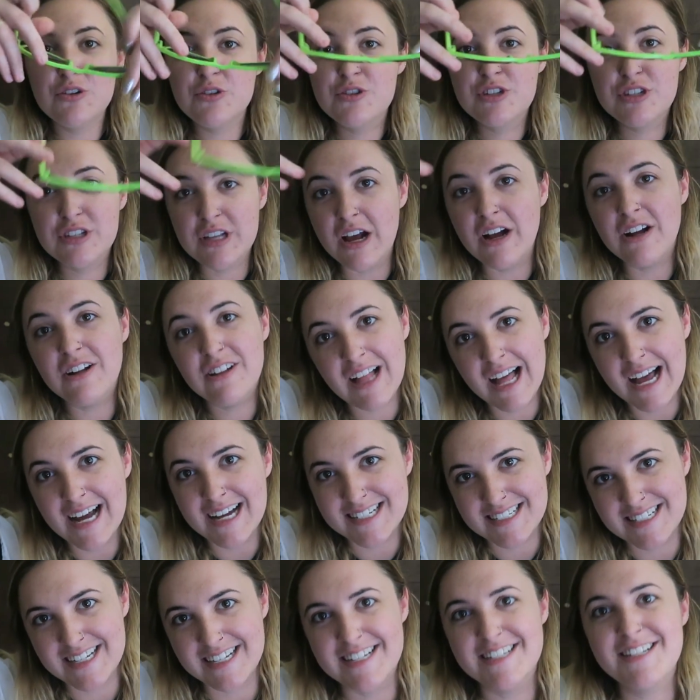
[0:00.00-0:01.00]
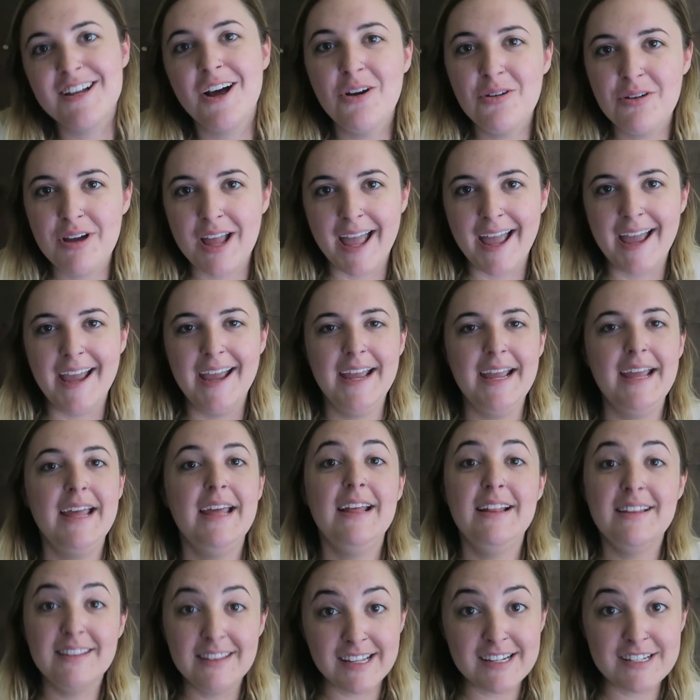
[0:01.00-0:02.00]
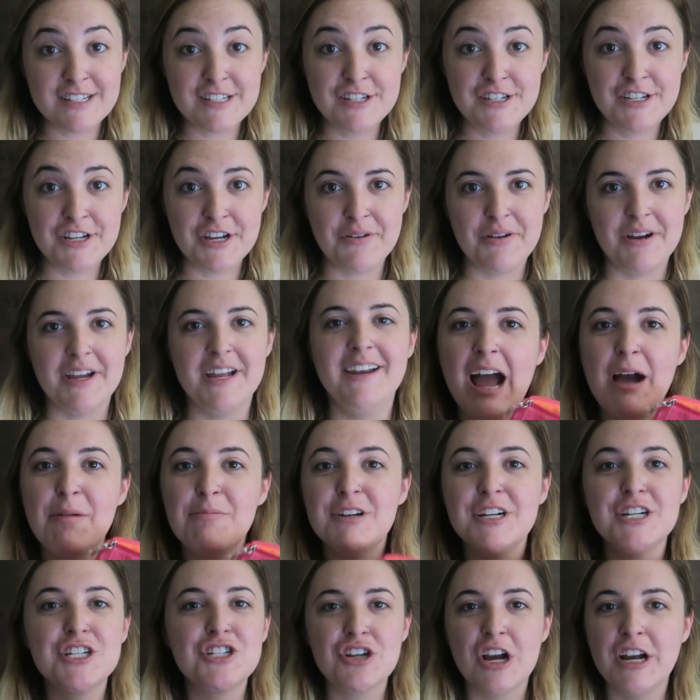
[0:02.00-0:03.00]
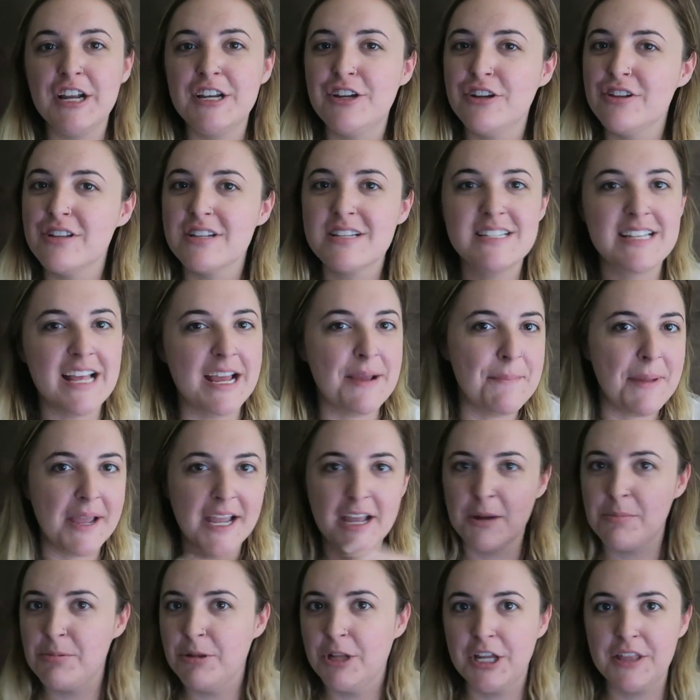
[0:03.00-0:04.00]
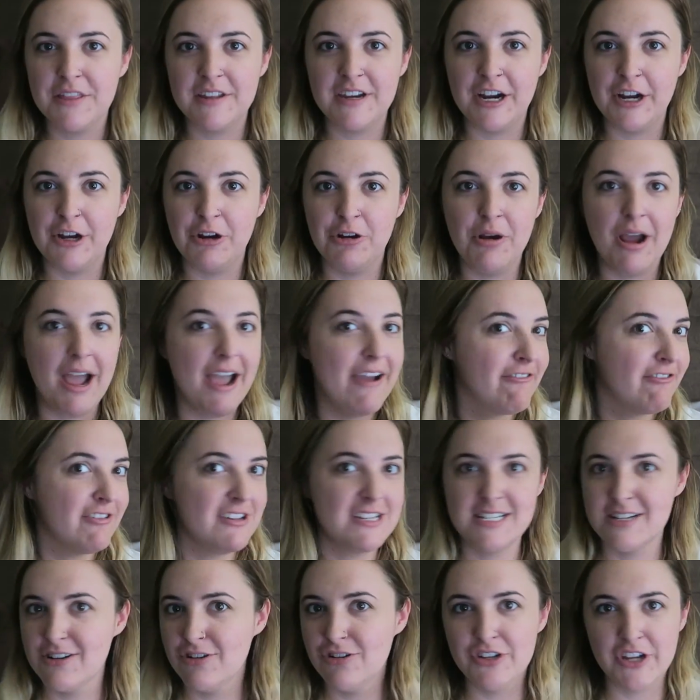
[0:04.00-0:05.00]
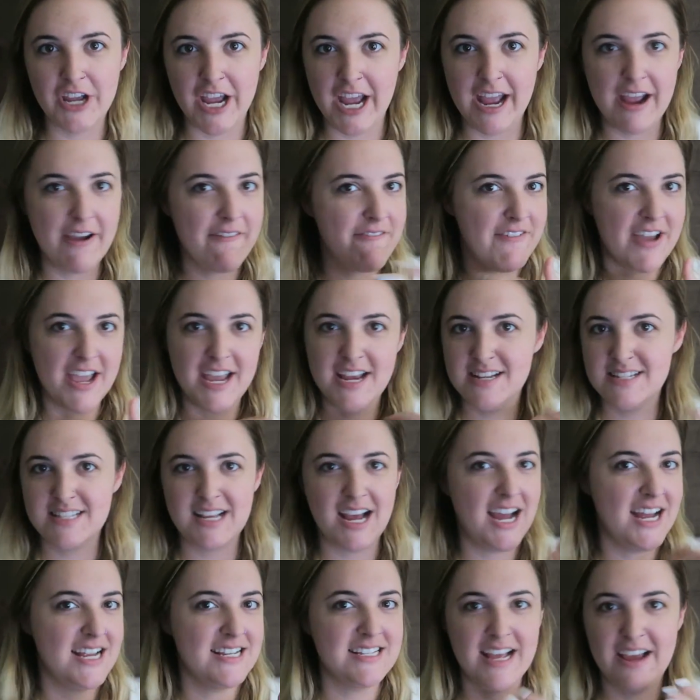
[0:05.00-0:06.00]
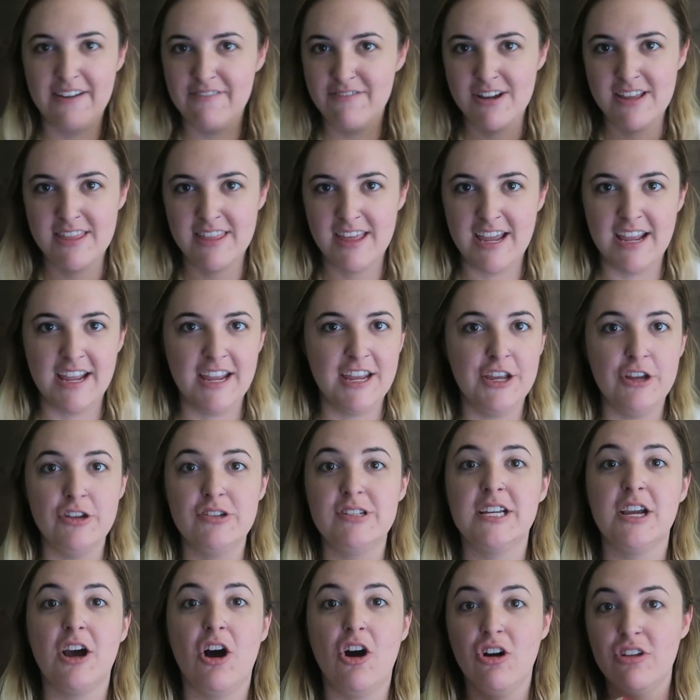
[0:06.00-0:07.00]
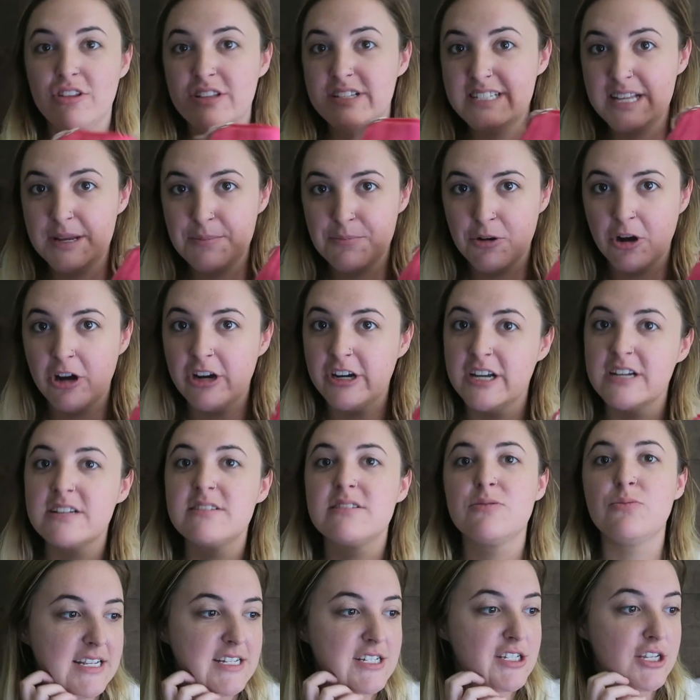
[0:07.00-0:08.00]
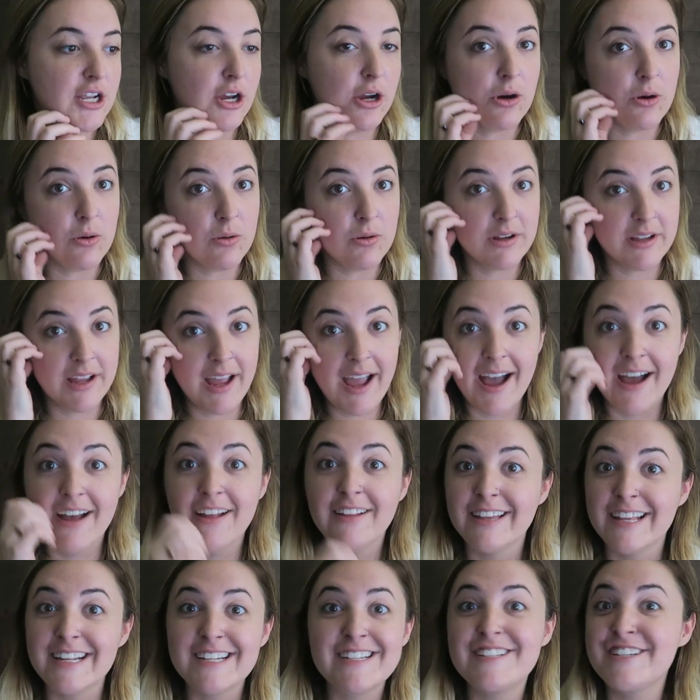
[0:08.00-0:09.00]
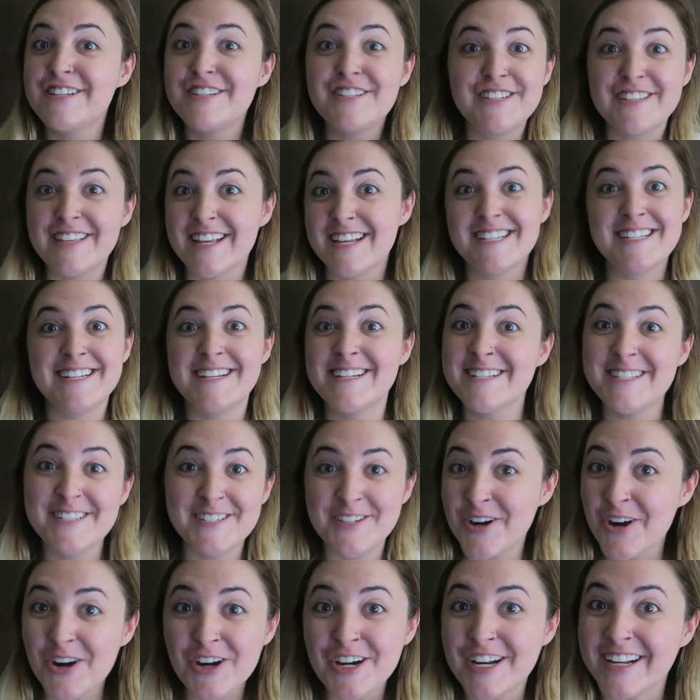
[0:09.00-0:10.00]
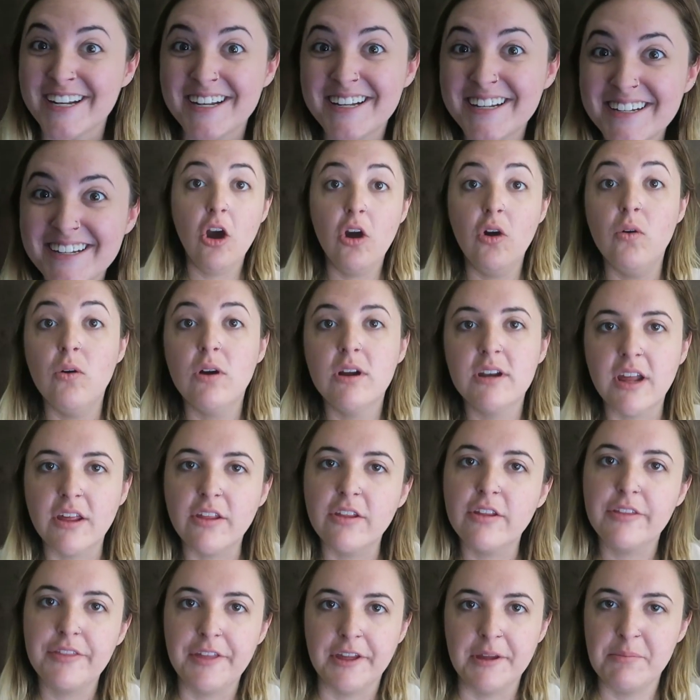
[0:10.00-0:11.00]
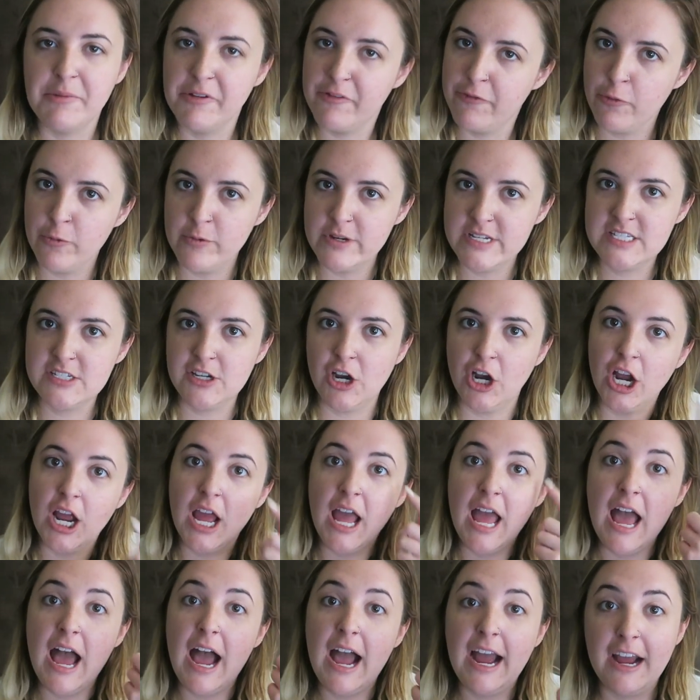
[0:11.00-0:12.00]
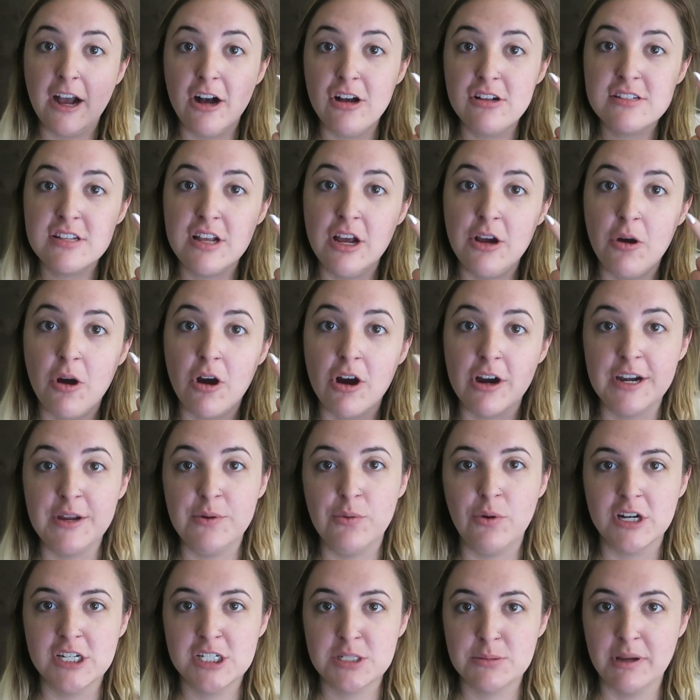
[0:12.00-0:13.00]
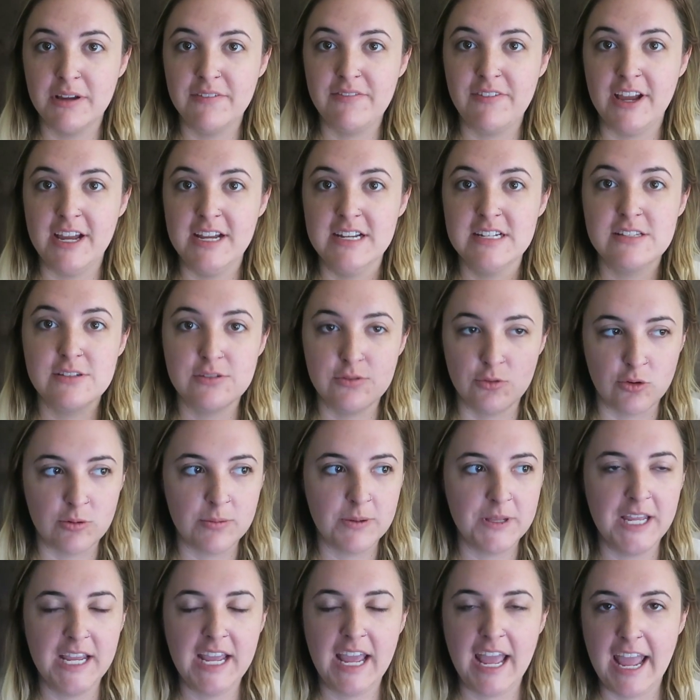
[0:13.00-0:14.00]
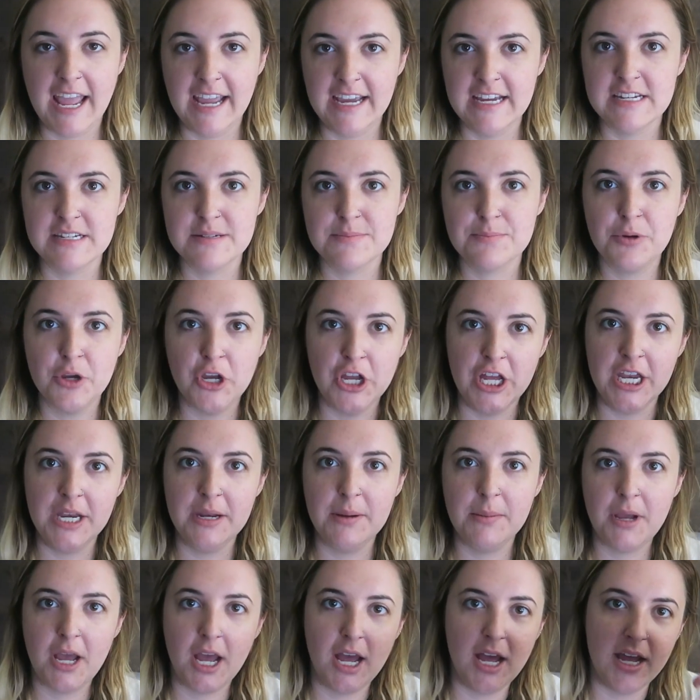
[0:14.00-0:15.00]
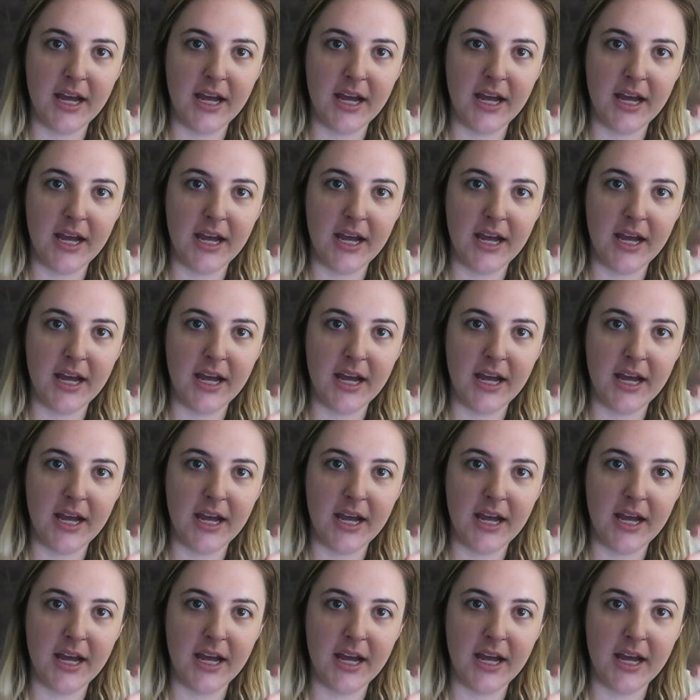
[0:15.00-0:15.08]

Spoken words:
Sunglasses. Okay, let's do it. I'm gonna try and do the same makeup look that I do every single day, face, eyes, everything, using all the same products. So yeah, let's get started. Oh, another thing before we start, I also already washed my face normally and put